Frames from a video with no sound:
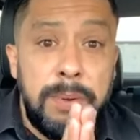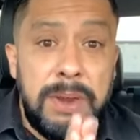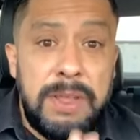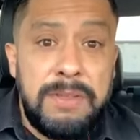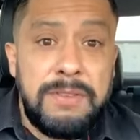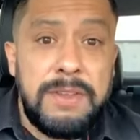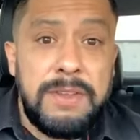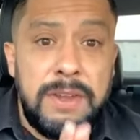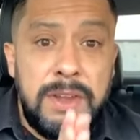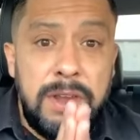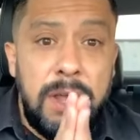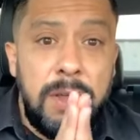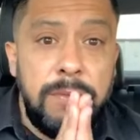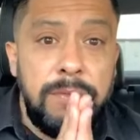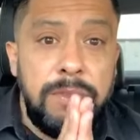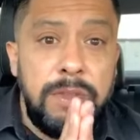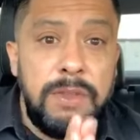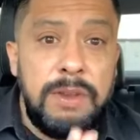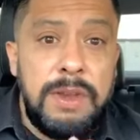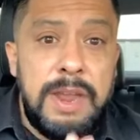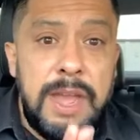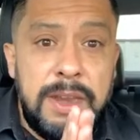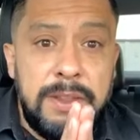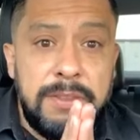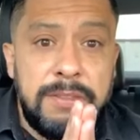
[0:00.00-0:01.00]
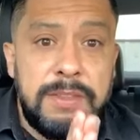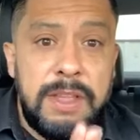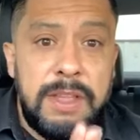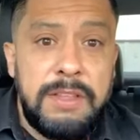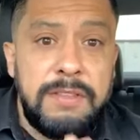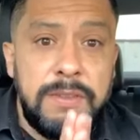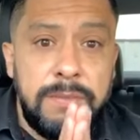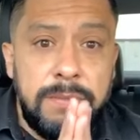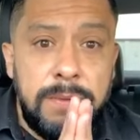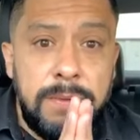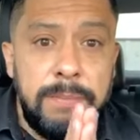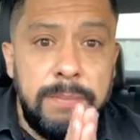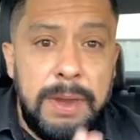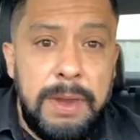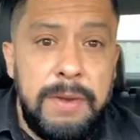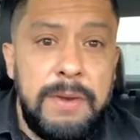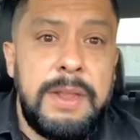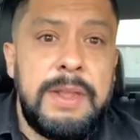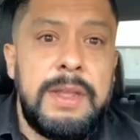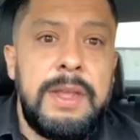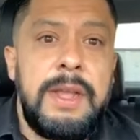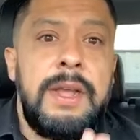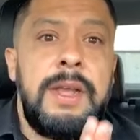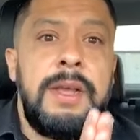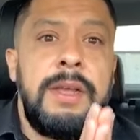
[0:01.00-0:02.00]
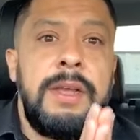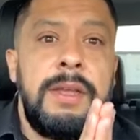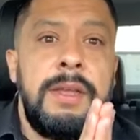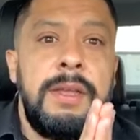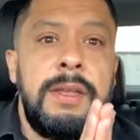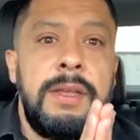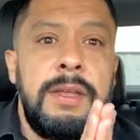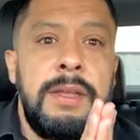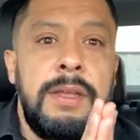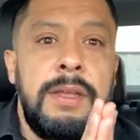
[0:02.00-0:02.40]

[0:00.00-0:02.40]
President of the United States of America,